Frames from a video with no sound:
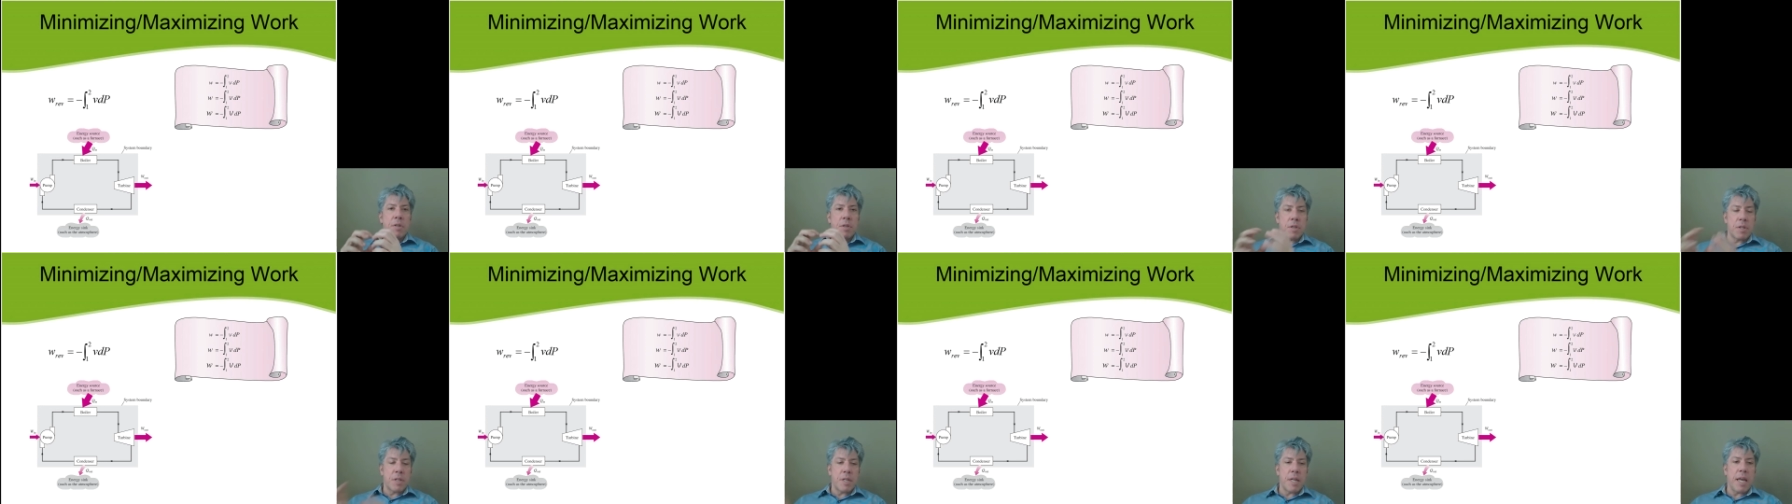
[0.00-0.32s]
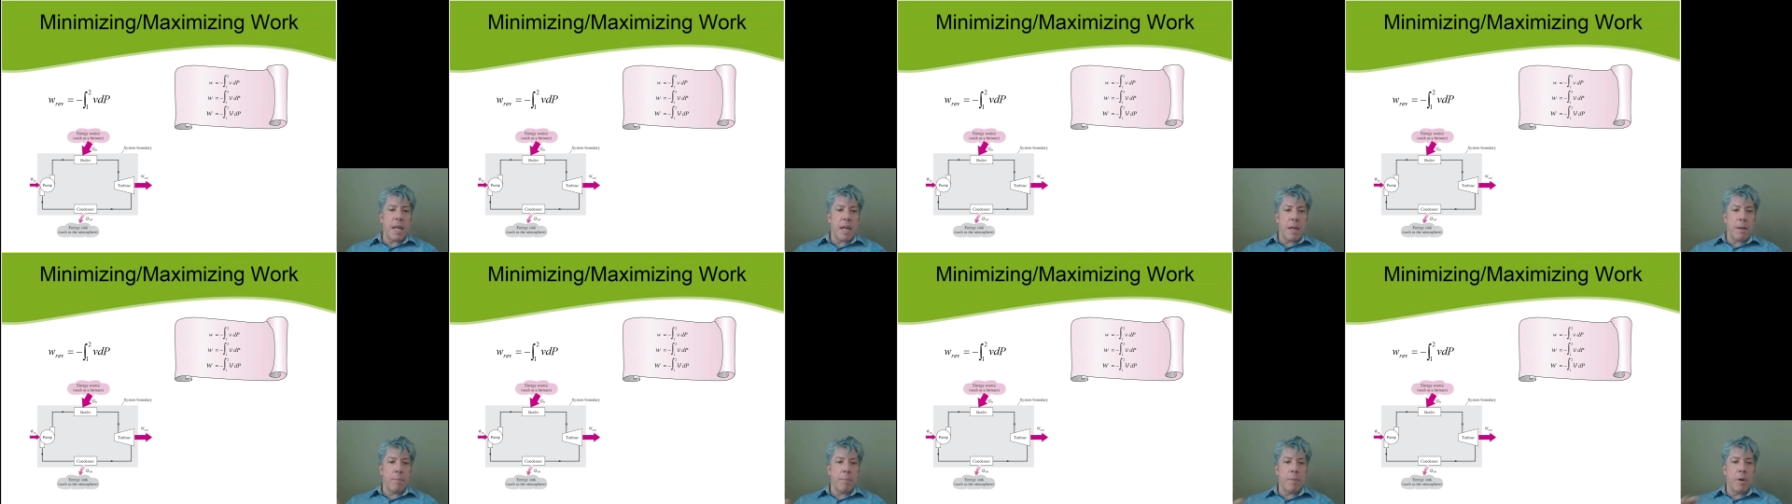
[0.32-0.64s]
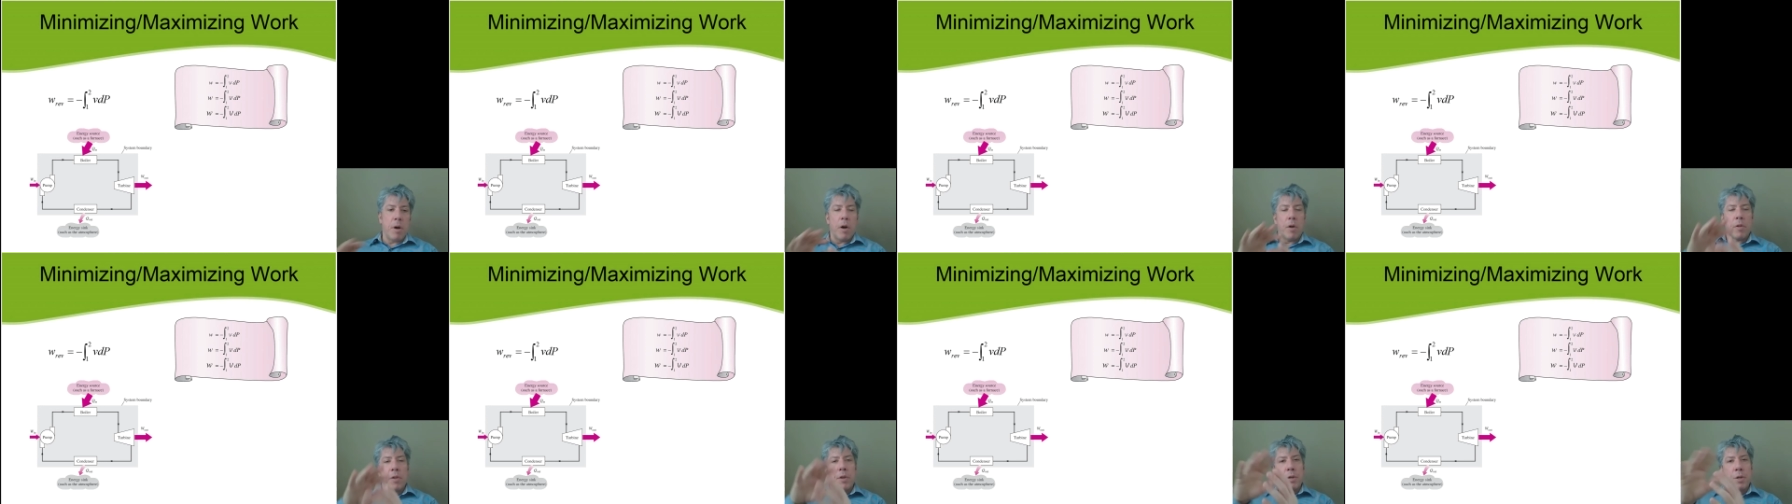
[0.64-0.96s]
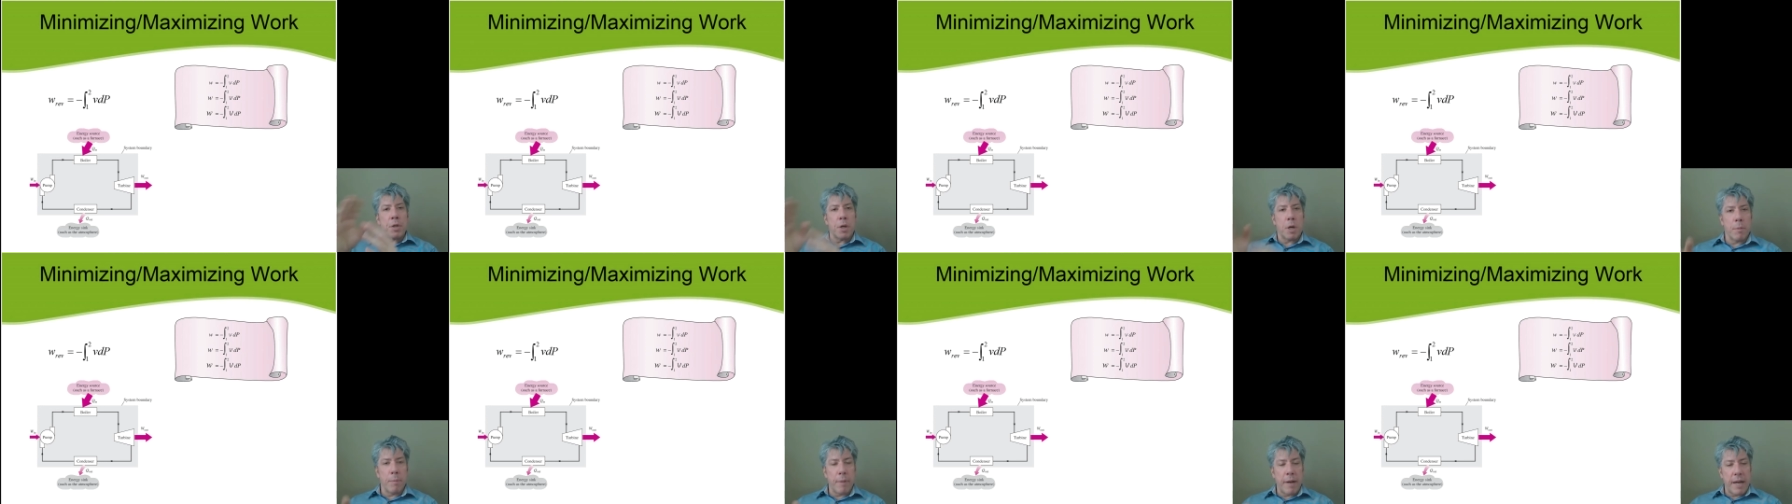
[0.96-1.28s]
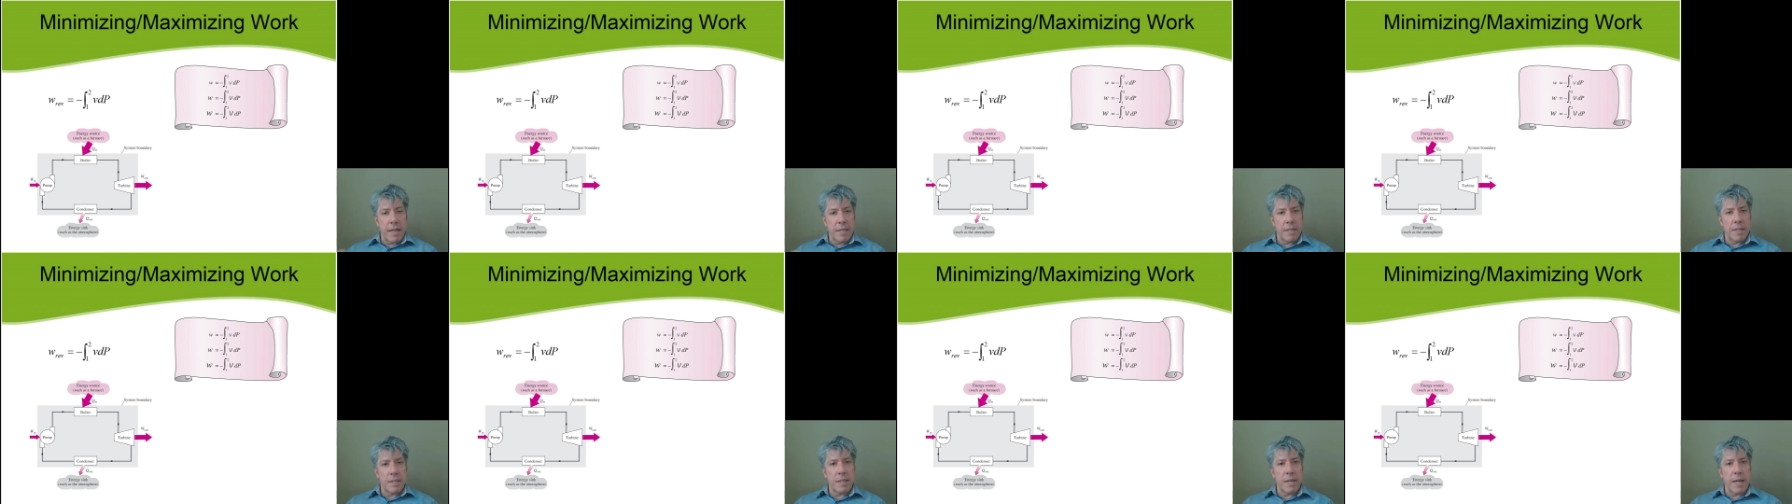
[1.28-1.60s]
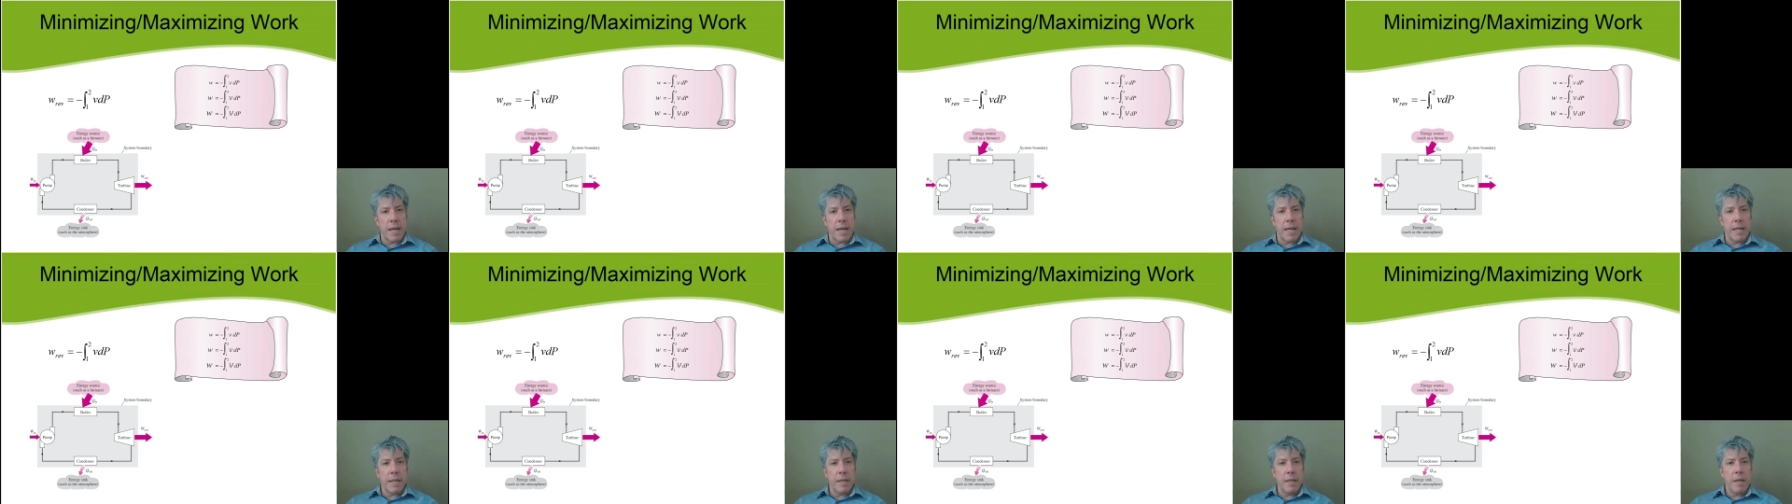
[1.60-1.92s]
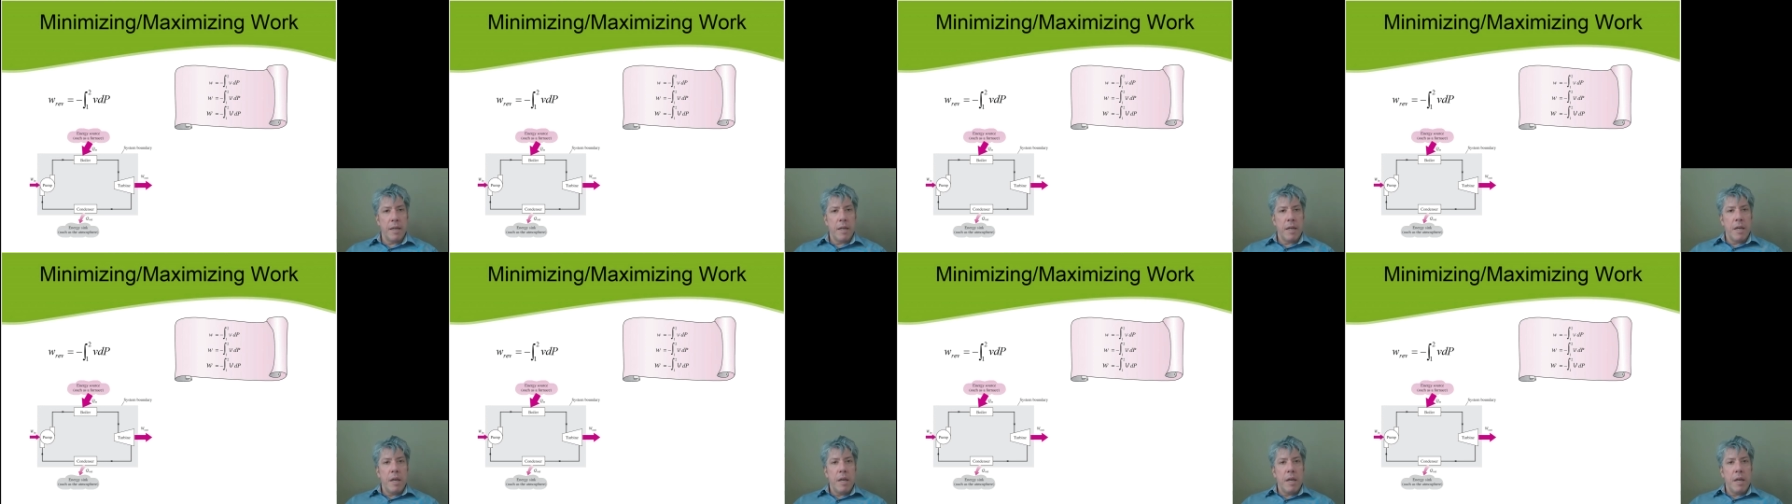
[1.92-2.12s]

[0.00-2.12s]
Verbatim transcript: steam on the turbine side,